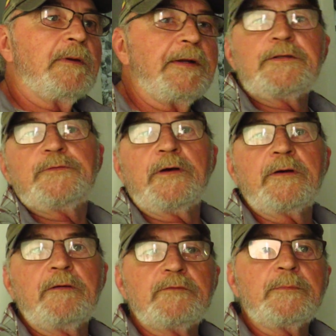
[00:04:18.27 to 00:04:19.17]
I just felt
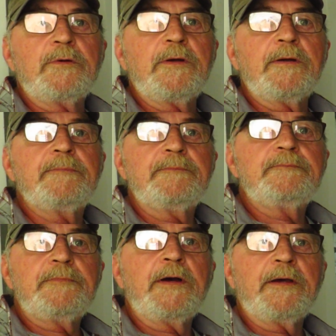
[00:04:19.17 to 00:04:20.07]
comfortable here,
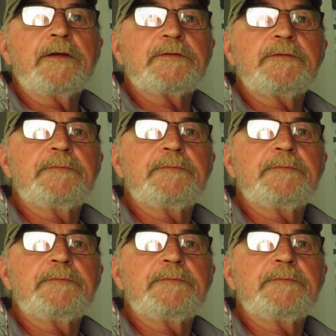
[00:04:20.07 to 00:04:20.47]
I guess.